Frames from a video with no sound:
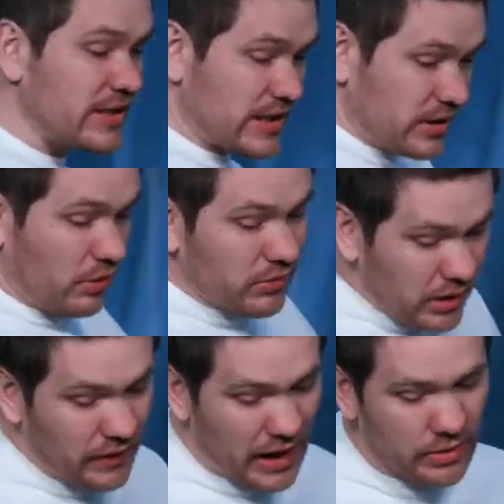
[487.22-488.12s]
is that don't
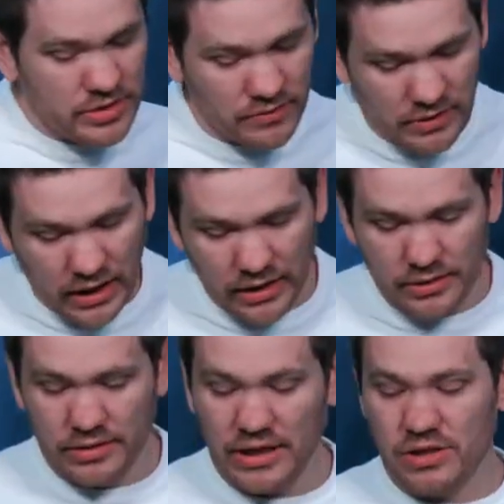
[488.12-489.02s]
leave house of God
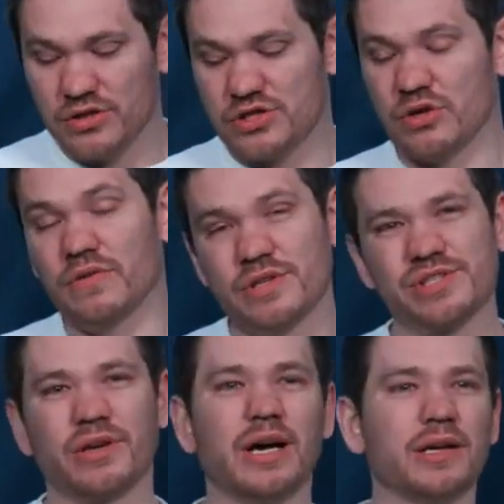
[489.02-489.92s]
and your
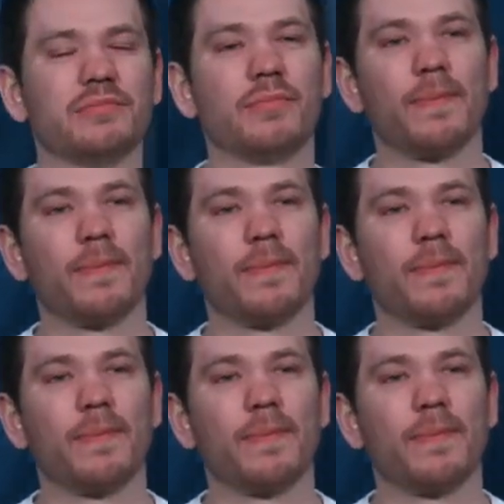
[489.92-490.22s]
service to God